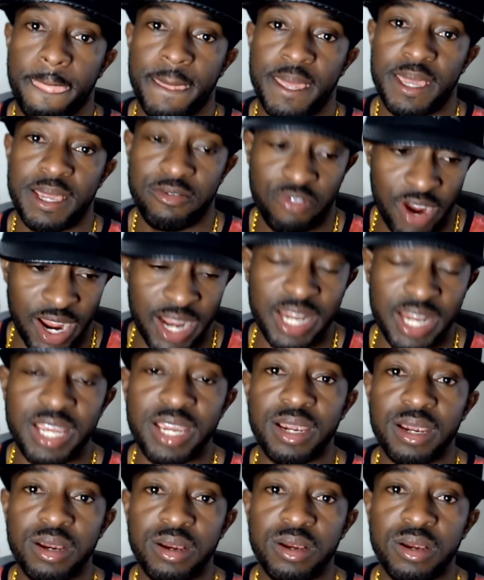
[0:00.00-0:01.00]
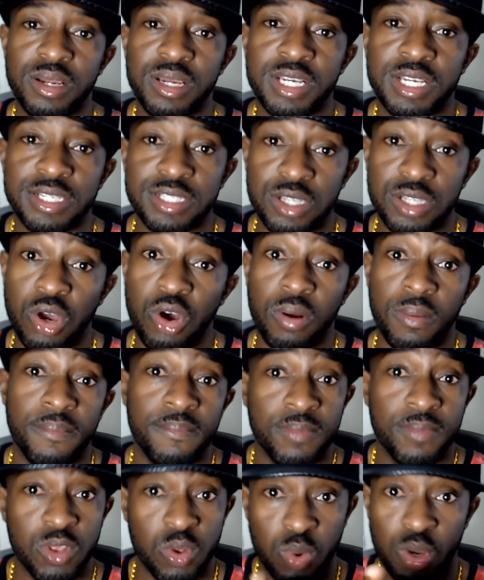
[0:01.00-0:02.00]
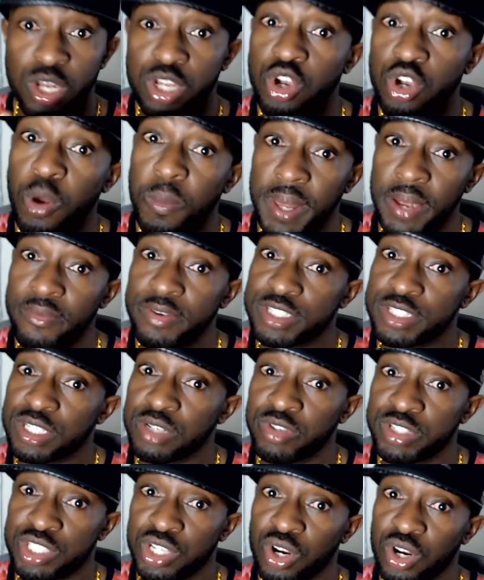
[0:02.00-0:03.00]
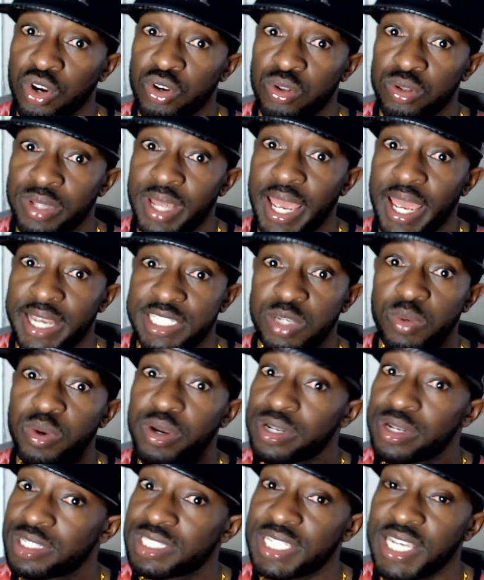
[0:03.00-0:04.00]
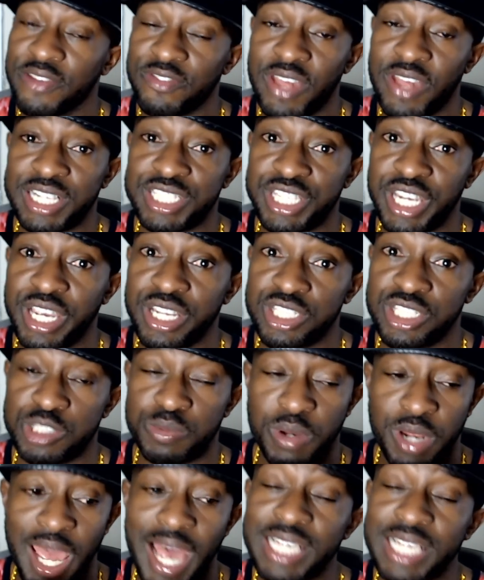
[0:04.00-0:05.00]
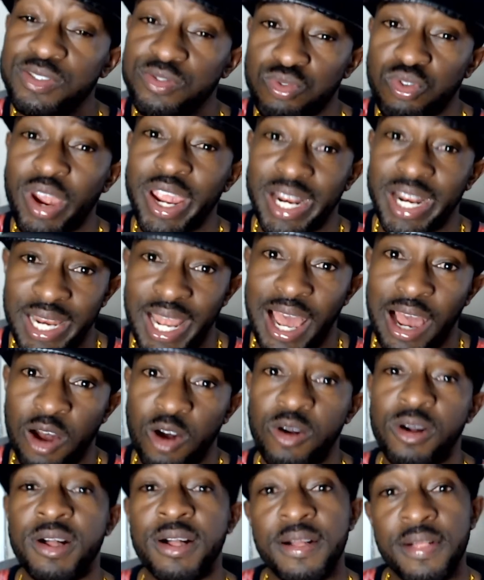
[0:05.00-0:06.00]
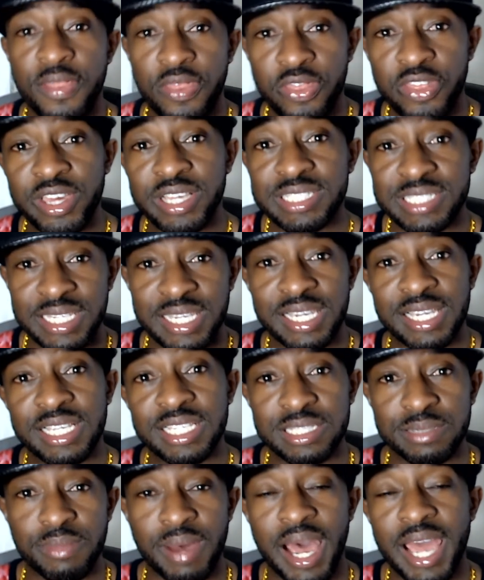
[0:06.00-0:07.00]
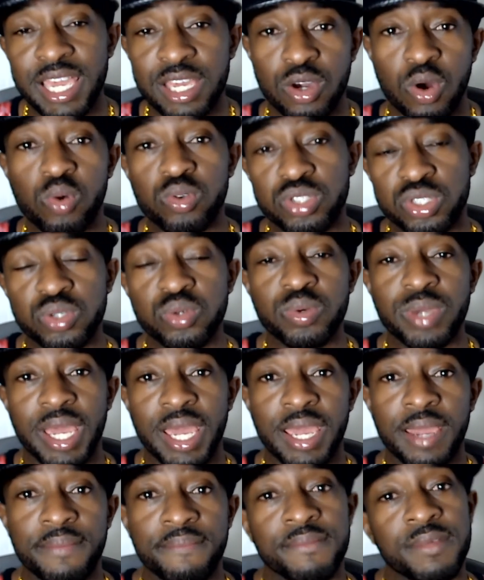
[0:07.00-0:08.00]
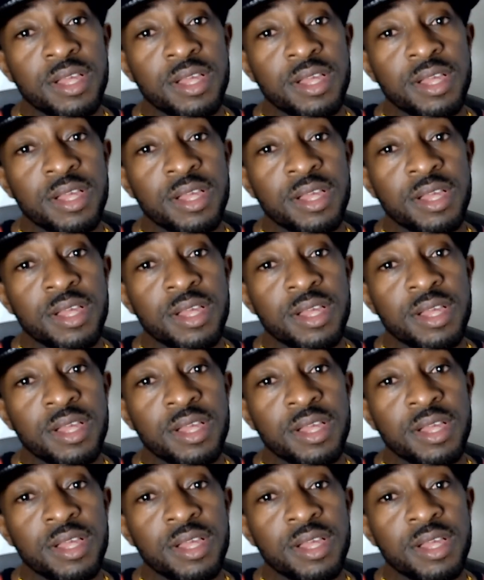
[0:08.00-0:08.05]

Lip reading: Right here. So, we're going to go play Returnal next. We're going to see if that changes. But as of right now, this is my go-to game.